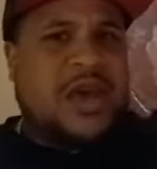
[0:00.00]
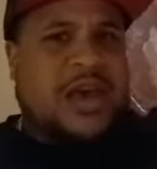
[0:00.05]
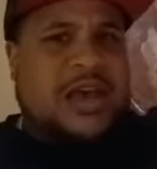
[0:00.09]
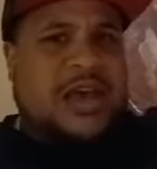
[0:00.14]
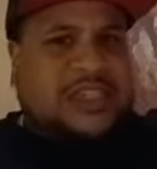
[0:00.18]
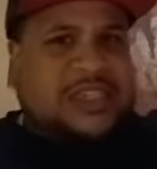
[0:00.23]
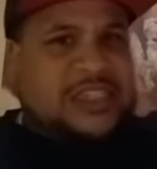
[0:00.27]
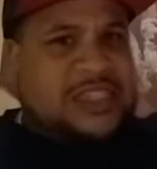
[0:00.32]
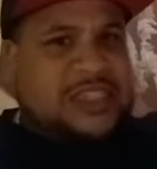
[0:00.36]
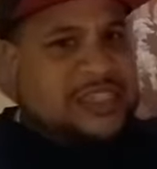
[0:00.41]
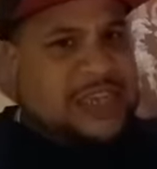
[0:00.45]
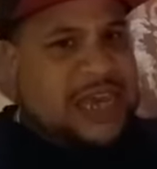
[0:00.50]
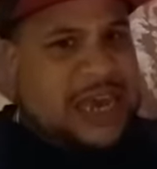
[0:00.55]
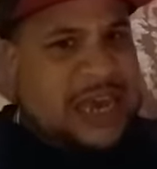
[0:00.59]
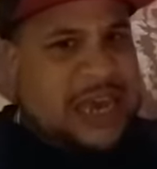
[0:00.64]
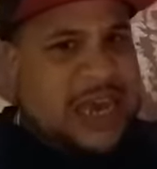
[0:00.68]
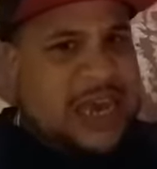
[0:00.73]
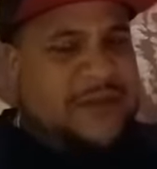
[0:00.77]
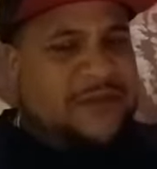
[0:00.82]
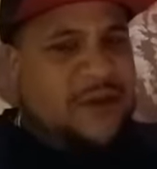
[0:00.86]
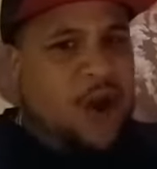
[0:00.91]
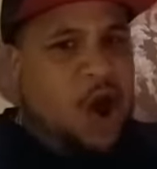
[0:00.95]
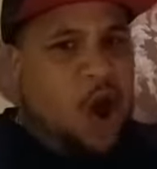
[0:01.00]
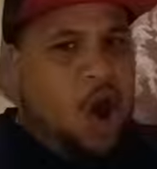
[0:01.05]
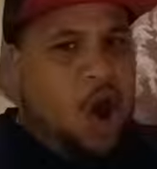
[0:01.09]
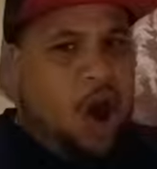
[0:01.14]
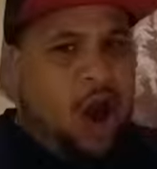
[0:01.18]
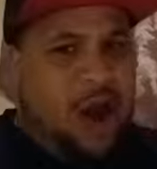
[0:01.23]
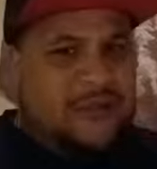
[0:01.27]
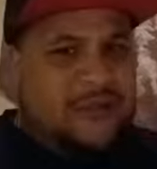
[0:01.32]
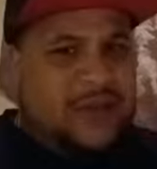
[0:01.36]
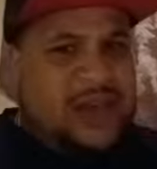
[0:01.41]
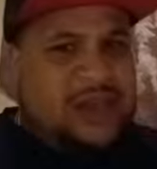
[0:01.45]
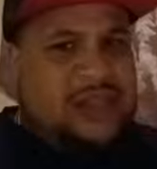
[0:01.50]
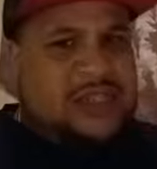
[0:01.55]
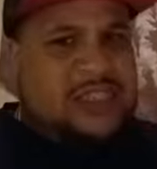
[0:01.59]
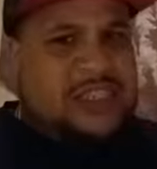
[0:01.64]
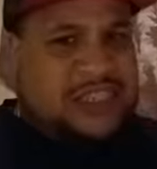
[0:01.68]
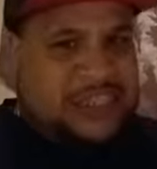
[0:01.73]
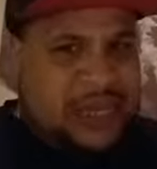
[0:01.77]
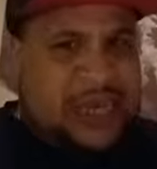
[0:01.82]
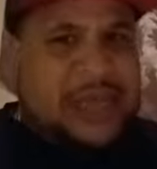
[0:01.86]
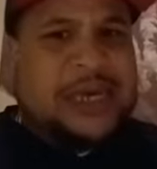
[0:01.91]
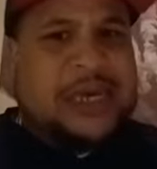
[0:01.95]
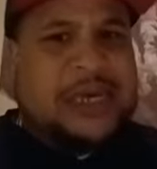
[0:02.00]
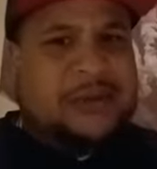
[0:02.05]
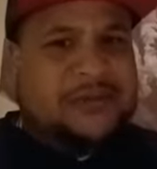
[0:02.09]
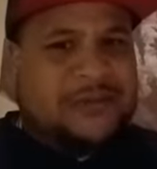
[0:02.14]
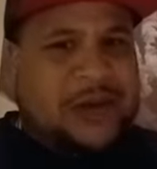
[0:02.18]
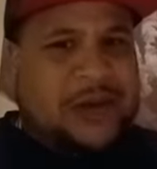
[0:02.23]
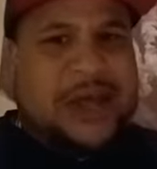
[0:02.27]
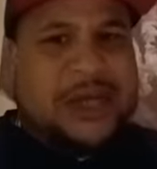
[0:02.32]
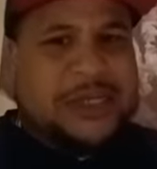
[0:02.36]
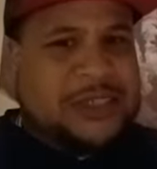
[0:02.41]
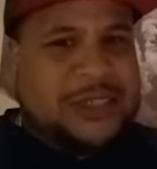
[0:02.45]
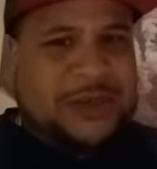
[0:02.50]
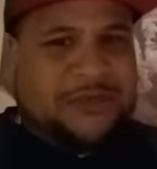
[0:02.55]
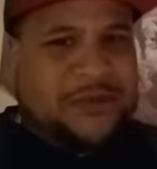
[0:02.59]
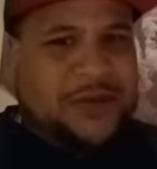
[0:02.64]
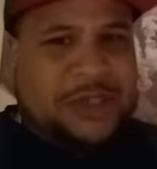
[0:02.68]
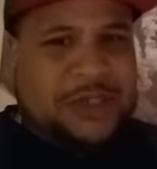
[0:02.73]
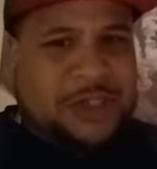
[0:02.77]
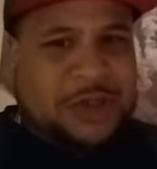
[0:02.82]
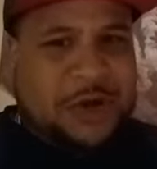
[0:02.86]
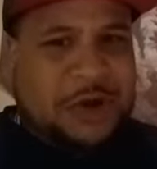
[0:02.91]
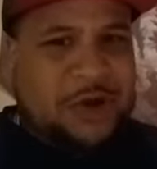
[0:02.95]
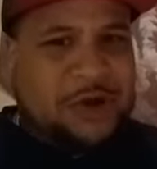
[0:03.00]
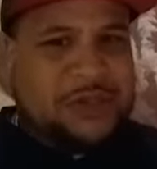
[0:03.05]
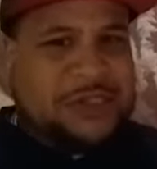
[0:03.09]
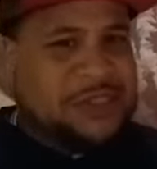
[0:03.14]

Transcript: Steve Harvey. Singing Vanessa Fitzgerald.